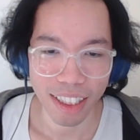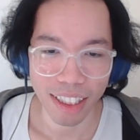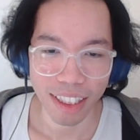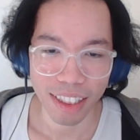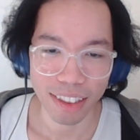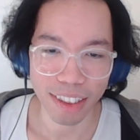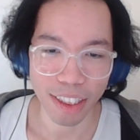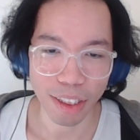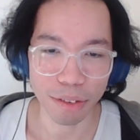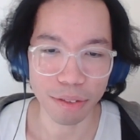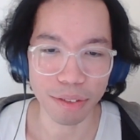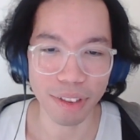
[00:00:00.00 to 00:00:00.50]

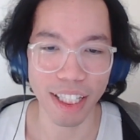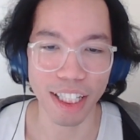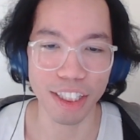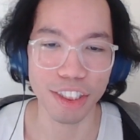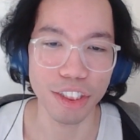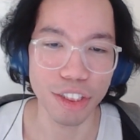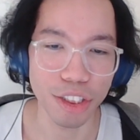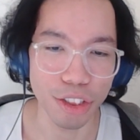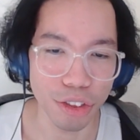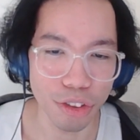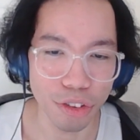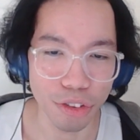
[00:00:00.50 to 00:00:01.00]
they don't
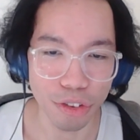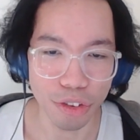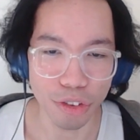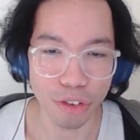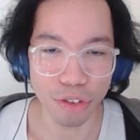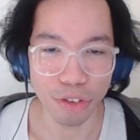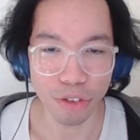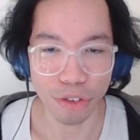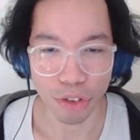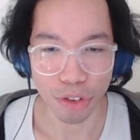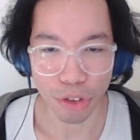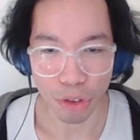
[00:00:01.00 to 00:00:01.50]
actually
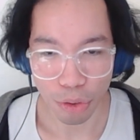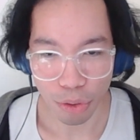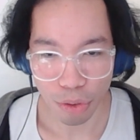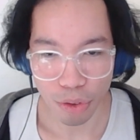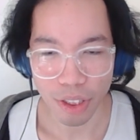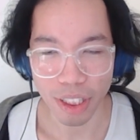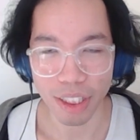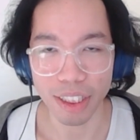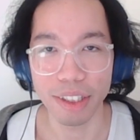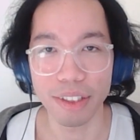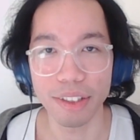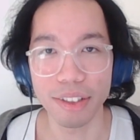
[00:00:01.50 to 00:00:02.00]
use
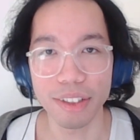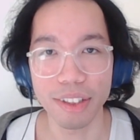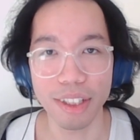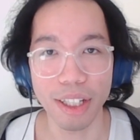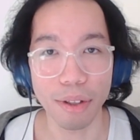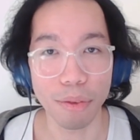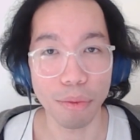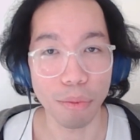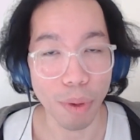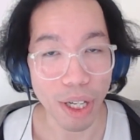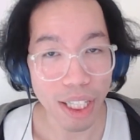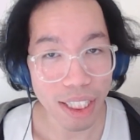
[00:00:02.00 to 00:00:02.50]

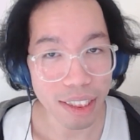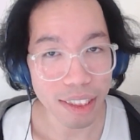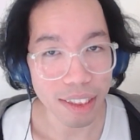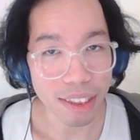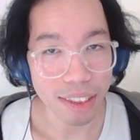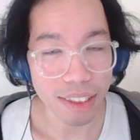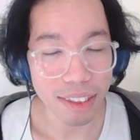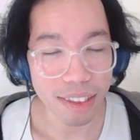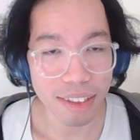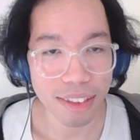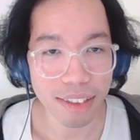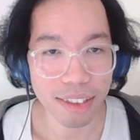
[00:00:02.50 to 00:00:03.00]
a
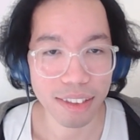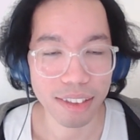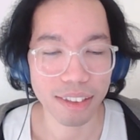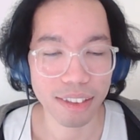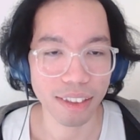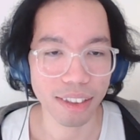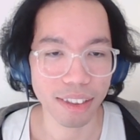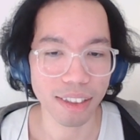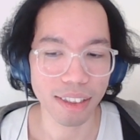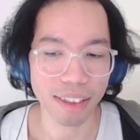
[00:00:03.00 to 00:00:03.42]
waitlist.